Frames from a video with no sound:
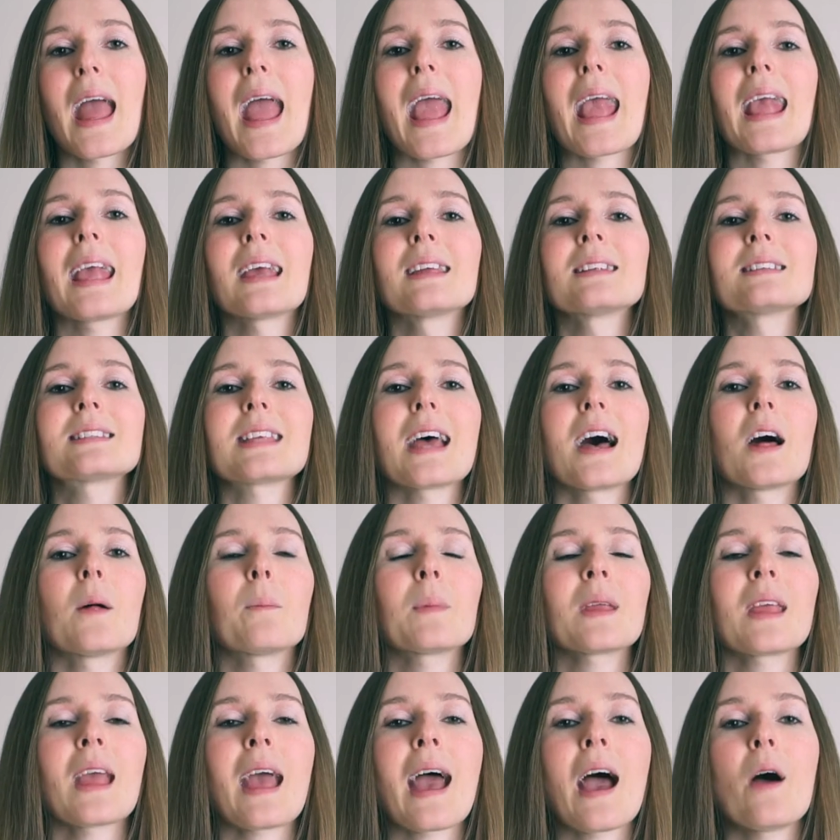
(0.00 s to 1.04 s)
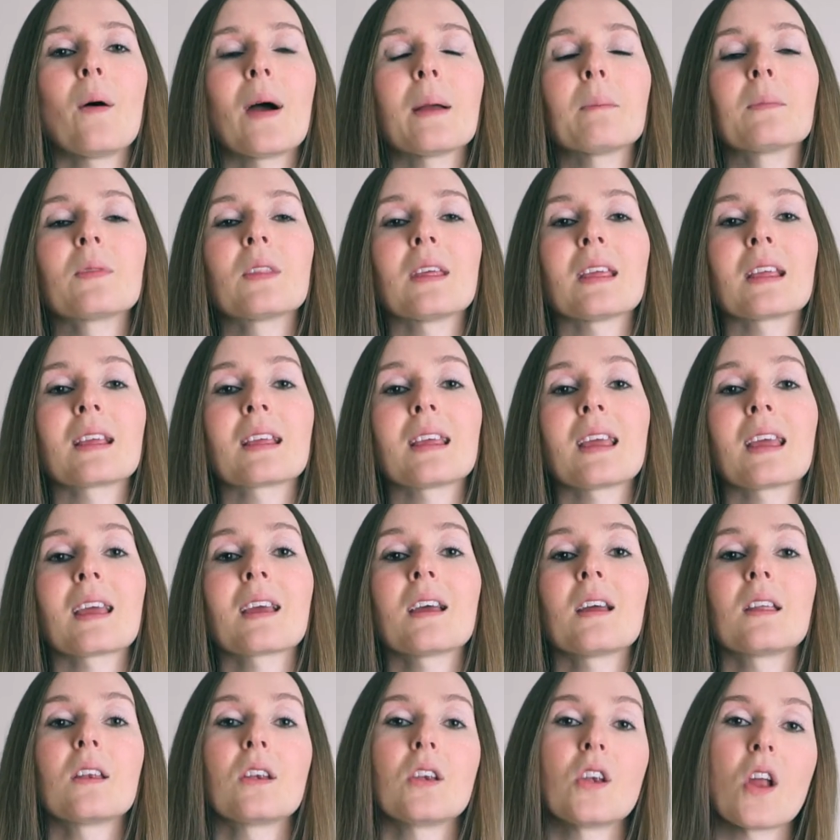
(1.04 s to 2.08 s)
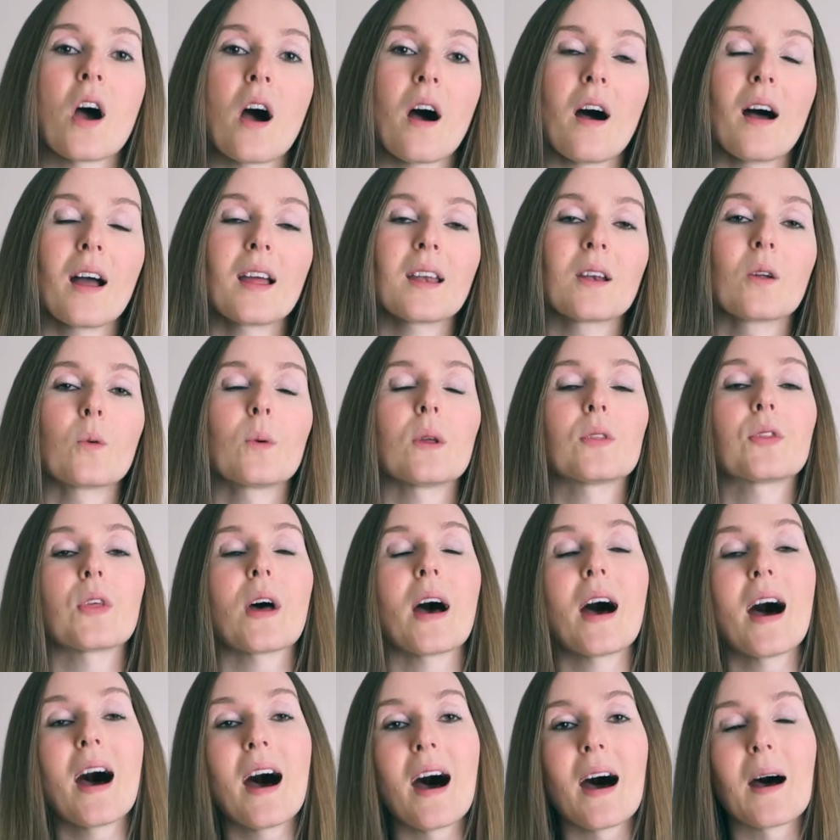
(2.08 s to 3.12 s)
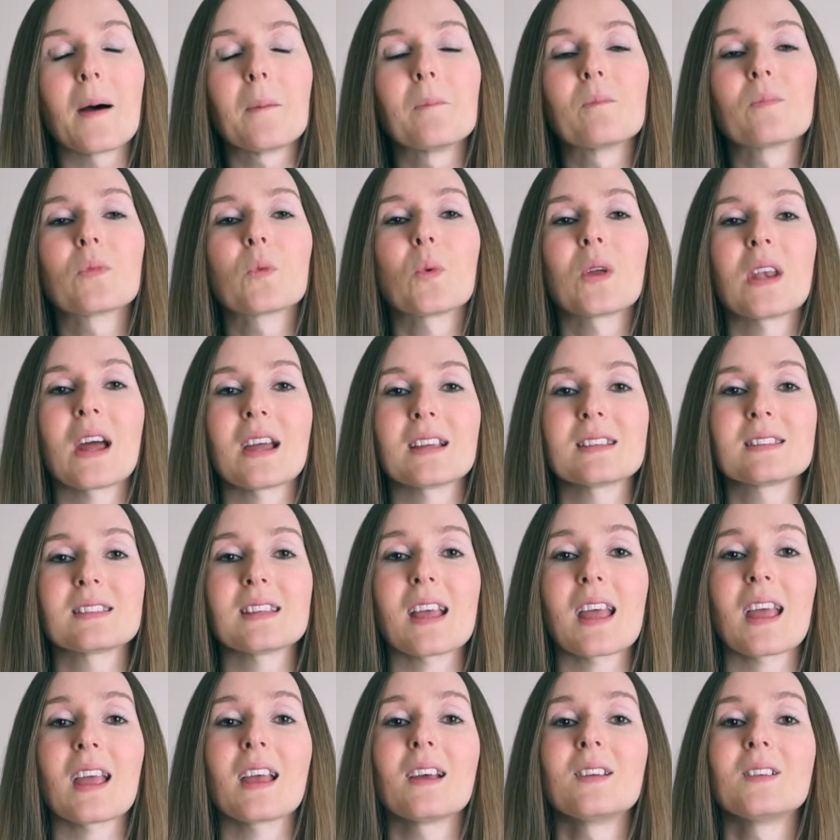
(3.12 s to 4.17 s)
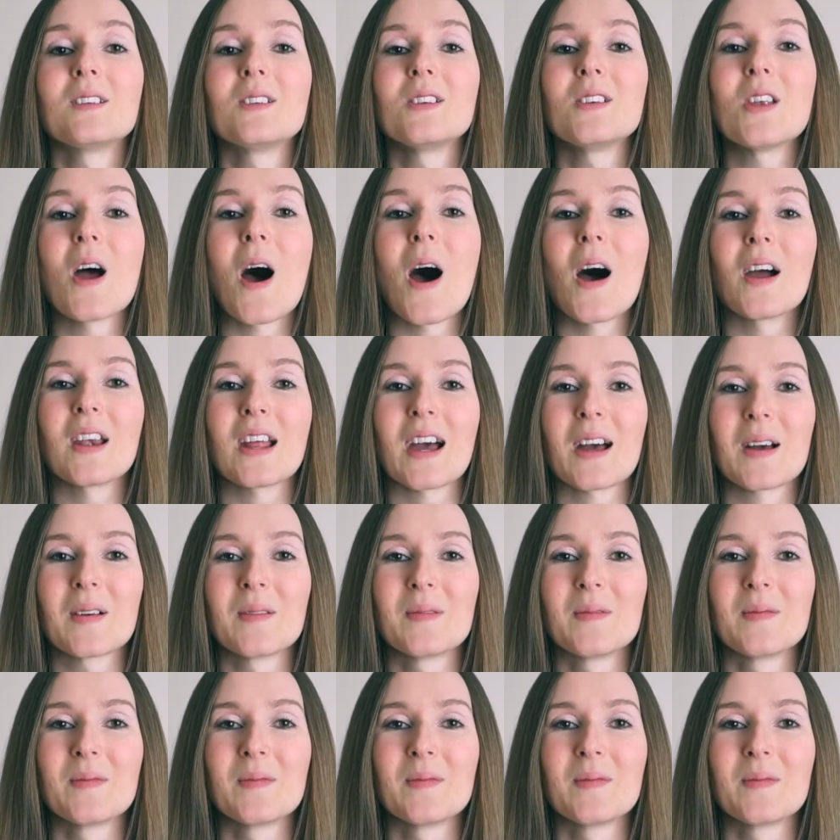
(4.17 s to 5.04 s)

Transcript: And tell me how I'm linking not with uh when I say nada,